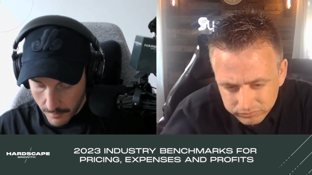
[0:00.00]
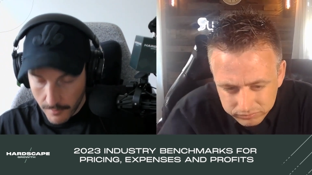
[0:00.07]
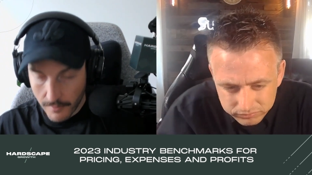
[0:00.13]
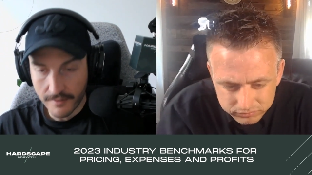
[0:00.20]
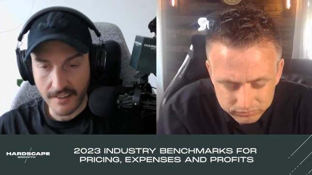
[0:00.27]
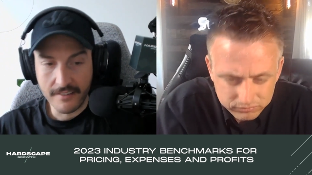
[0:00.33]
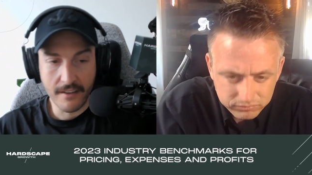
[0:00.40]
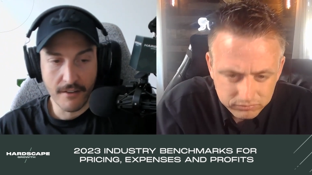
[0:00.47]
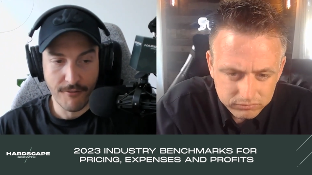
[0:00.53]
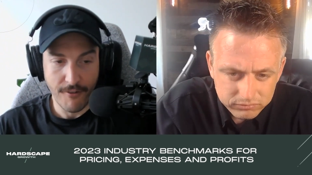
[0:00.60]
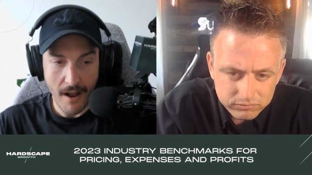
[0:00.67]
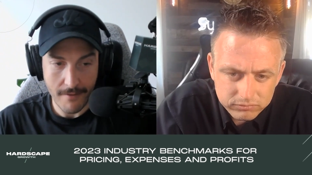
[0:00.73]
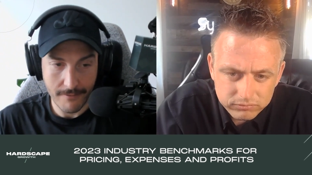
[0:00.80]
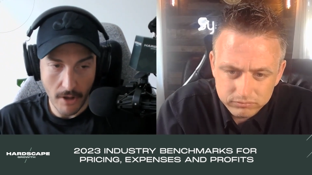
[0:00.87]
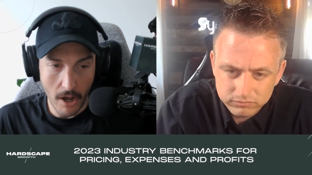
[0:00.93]

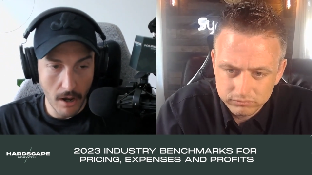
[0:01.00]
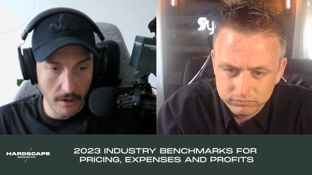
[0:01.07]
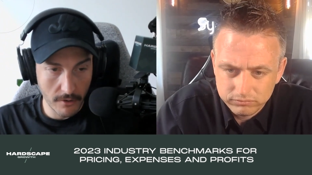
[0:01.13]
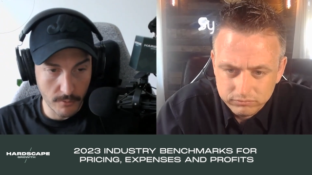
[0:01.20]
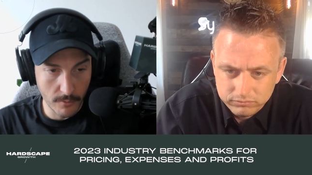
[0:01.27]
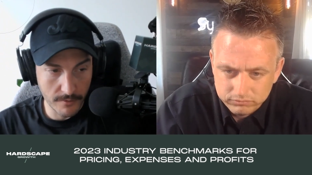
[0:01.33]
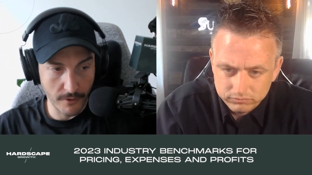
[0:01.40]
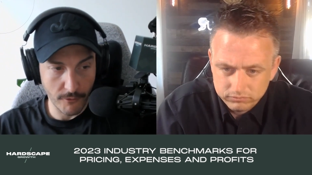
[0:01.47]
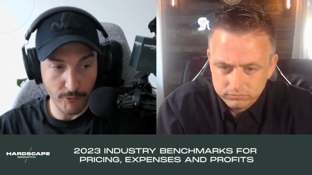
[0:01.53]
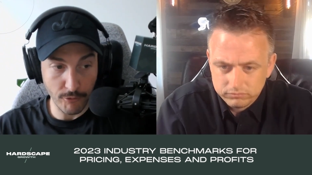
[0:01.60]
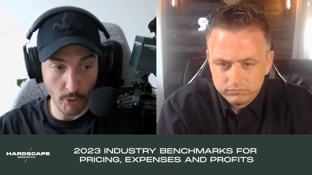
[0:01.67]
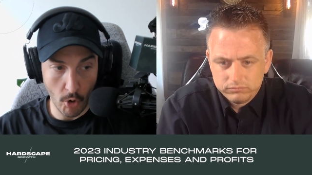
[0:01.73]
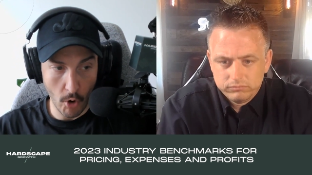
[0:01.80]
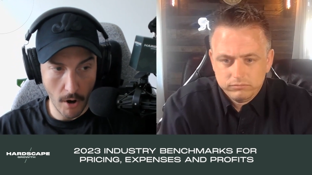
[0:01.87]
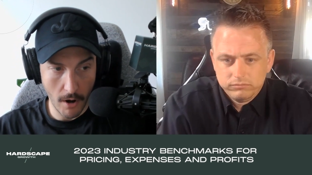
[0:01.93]
Speaker 1: sixty-five dollars was the
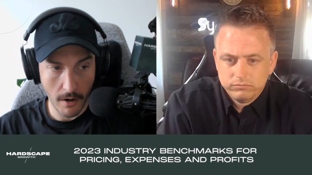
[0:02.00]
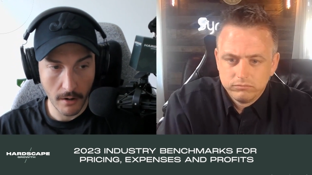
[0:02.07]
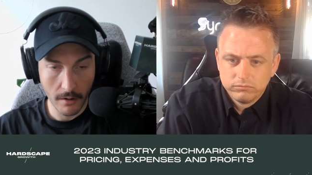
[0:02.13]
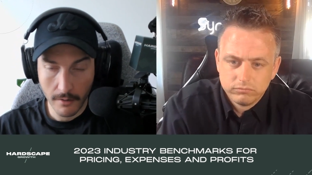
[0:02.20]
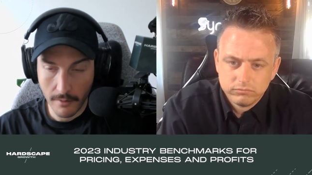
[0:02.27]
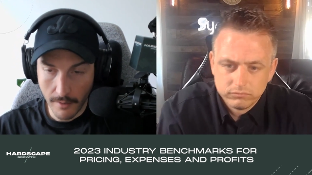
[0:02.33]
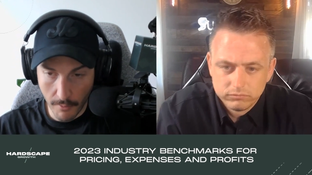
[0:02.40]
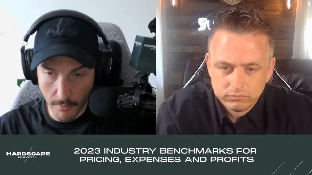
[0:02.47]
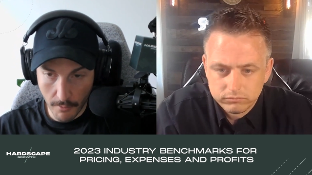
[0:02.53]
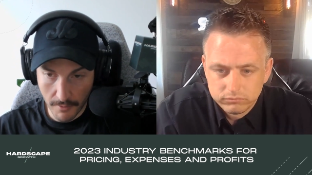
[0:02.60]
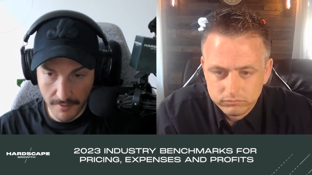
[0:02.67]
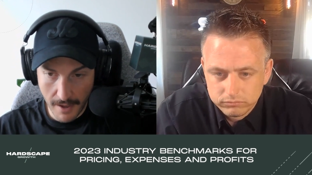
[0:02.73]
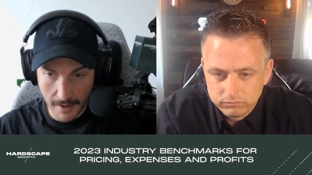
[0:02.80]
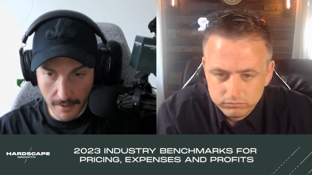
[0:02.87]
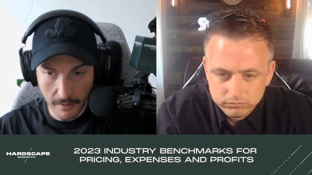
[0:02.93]
floor that we were
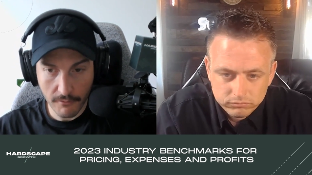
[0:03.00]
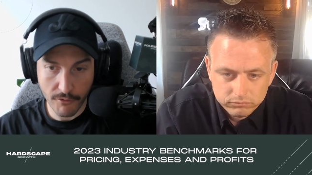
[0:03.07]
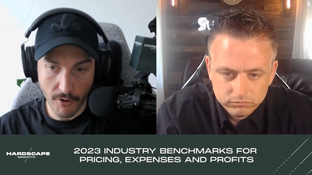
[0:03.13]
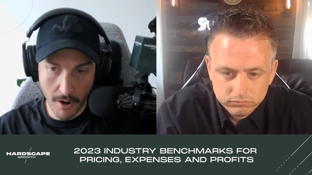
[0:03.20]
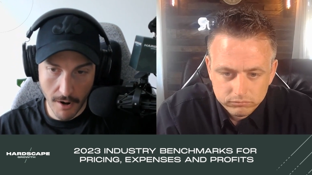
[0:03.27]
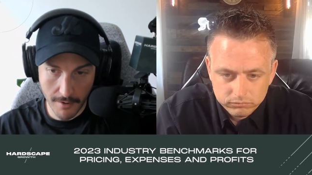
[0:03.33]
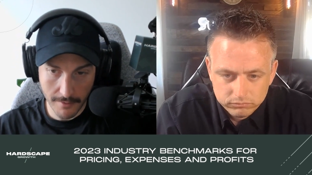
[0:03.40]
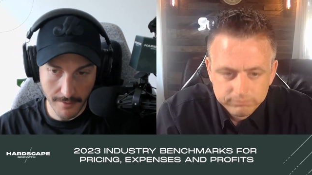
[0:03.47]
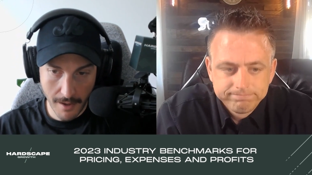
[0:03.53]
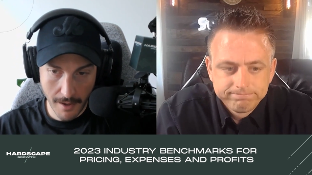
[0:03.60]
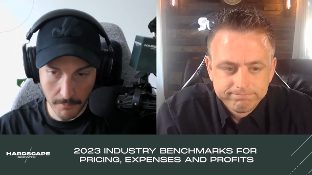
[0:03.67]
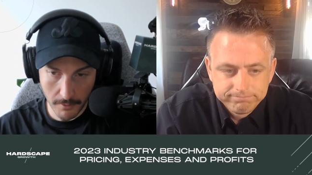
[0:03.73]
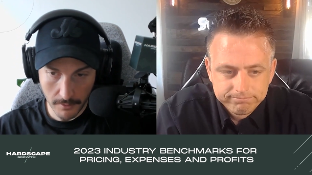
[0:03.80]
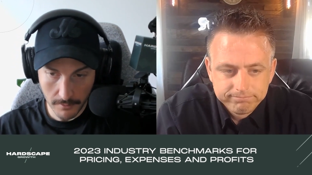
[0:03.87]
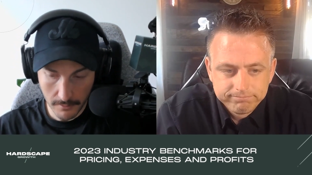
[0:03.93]
taking for our
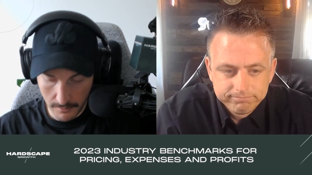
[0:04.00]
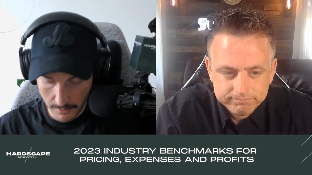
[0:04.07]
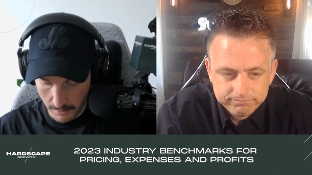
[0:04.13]
example.